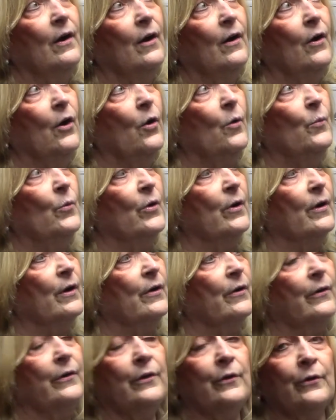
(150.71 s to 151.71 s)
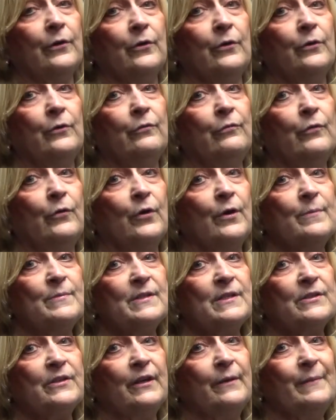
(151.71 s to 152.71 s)
homework or your Google Forms
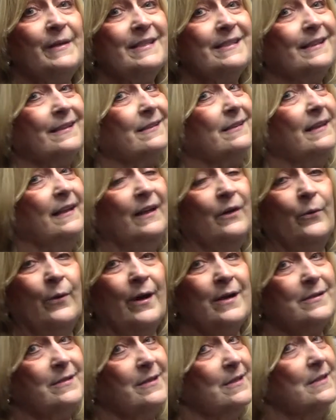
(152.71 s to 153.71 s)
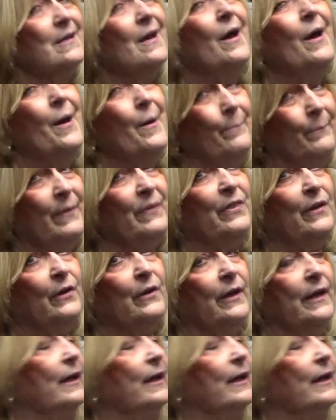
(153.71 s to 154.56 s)
is going to be 16 questions, but they're going to